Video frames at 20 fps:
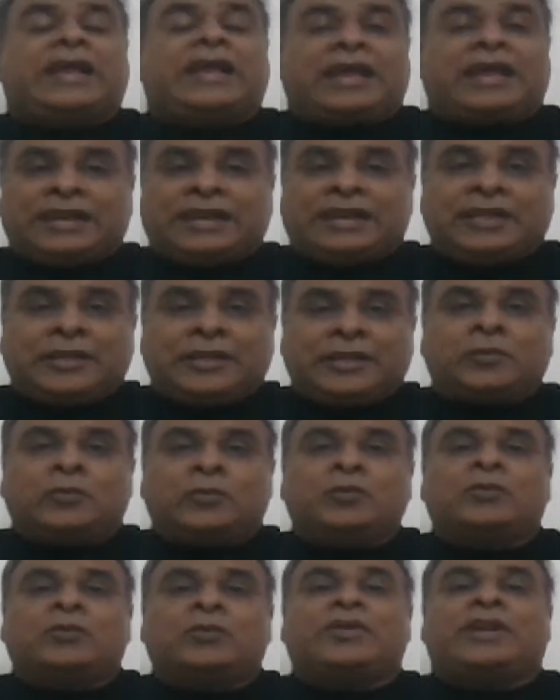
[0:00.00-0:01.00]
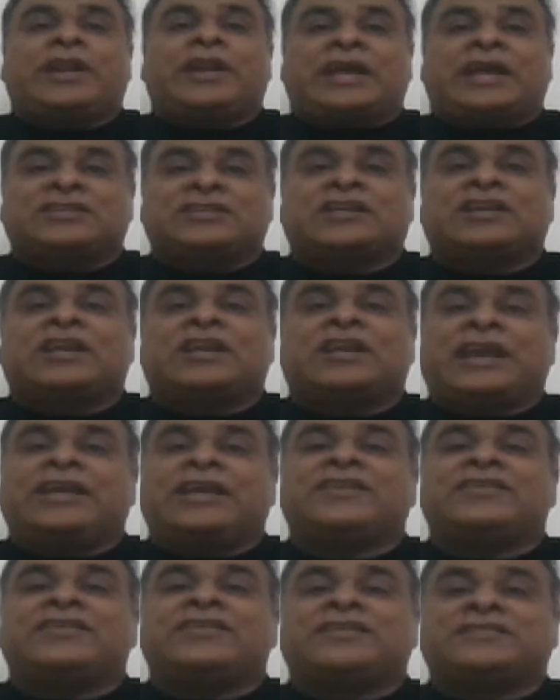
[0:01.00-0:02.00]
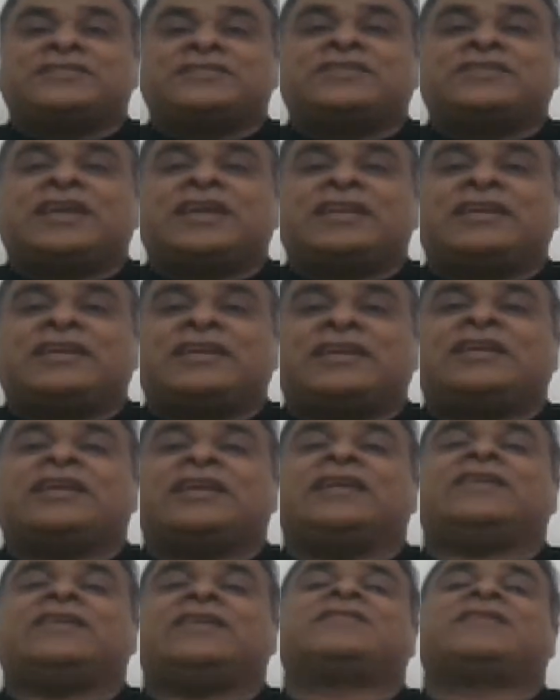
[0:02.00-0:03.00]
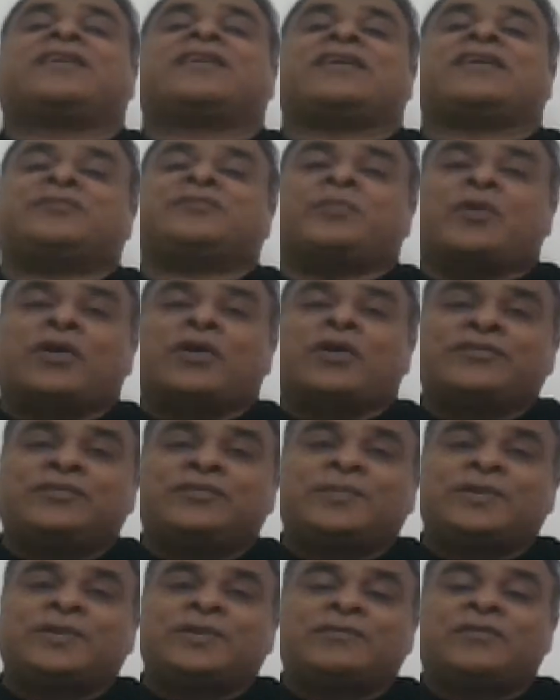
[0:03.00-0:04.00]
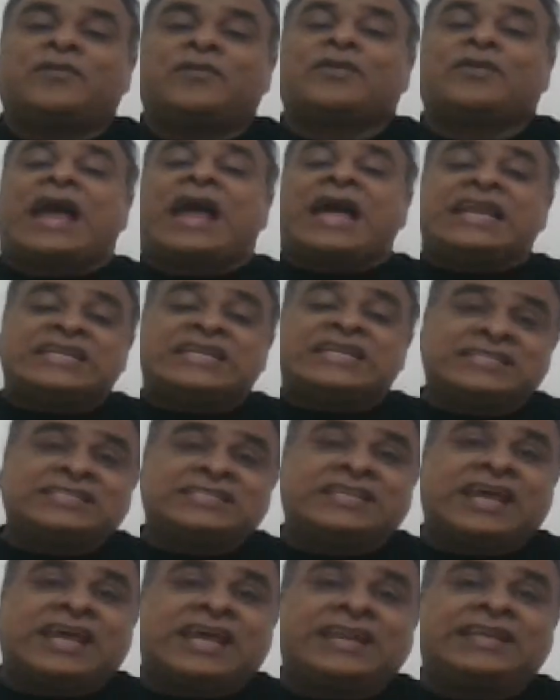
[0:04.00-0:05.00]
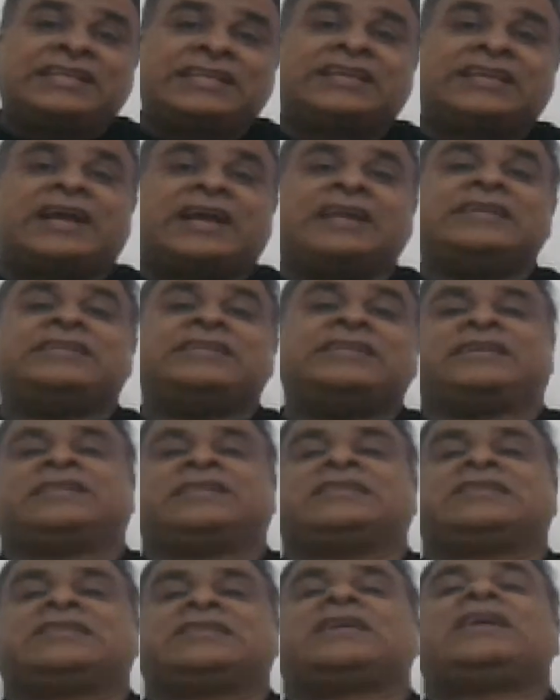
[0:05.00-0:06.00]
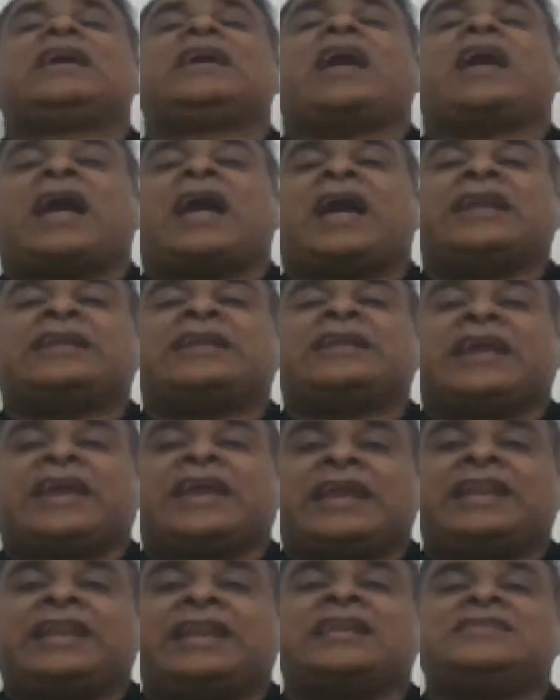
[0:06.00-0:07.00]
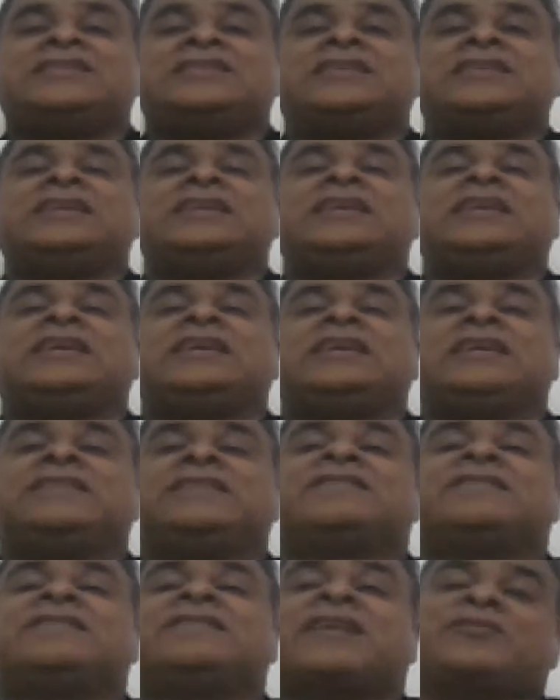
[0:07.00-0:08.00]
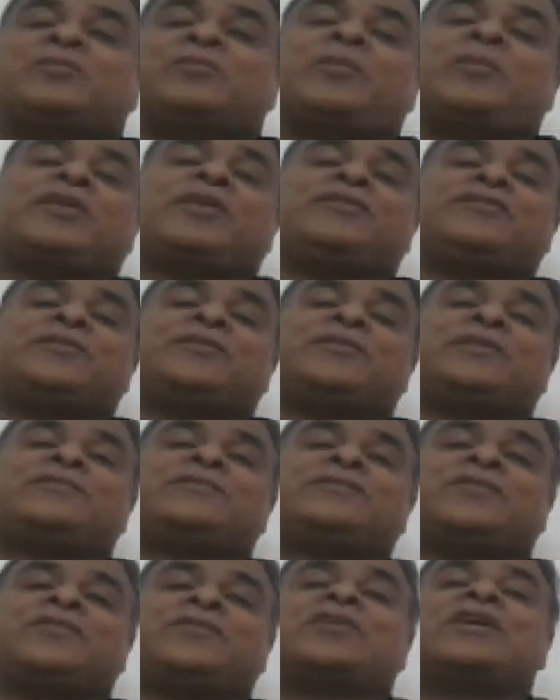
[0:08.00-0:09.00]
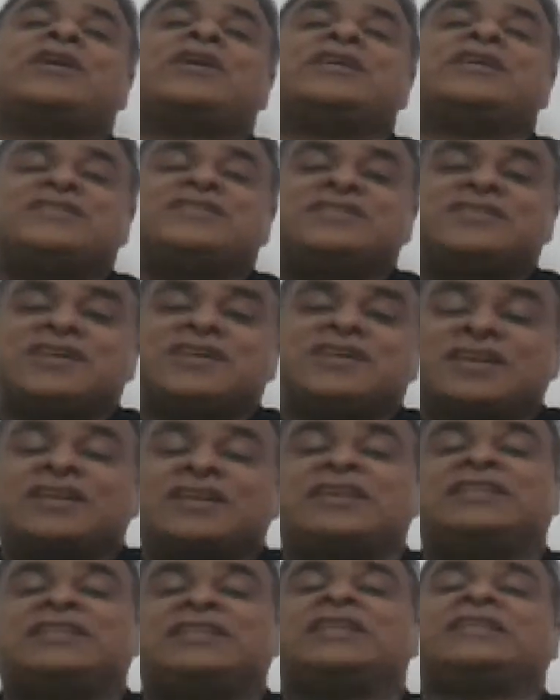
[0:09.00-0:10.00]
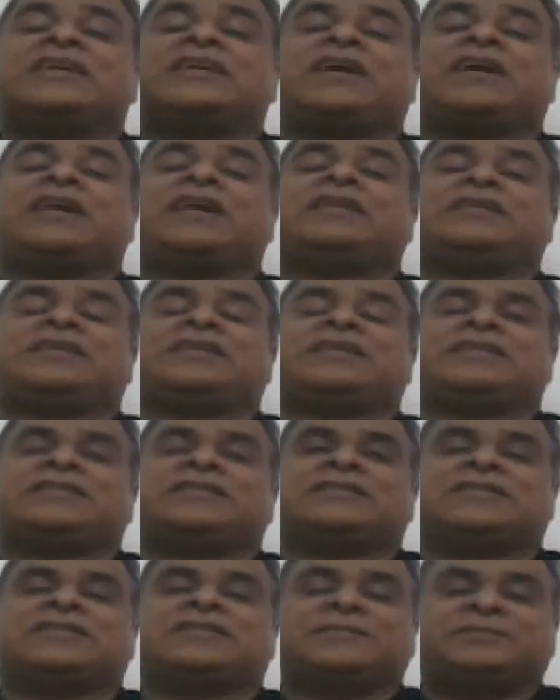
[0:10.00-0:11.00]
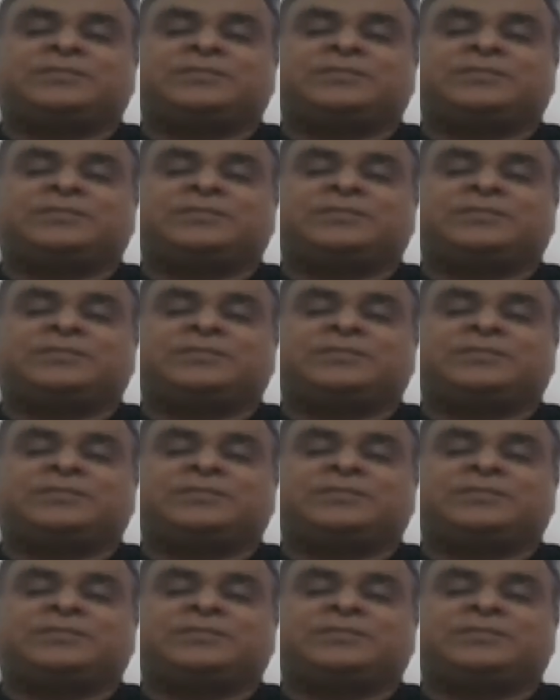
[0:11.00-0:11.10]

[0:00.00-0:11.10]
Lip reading: NLU, natural language understanding, is responsible for understanding the content, and NLG is responsible for generating the content.